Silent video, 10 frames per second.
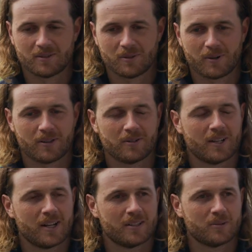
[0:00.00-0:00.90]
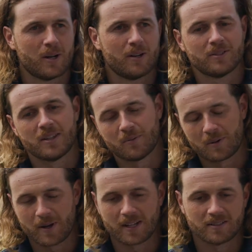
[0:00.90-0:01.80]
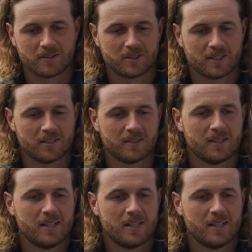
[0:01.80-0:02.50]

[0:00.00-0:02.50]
all the way through to under 12s, and then went back to New Zealand.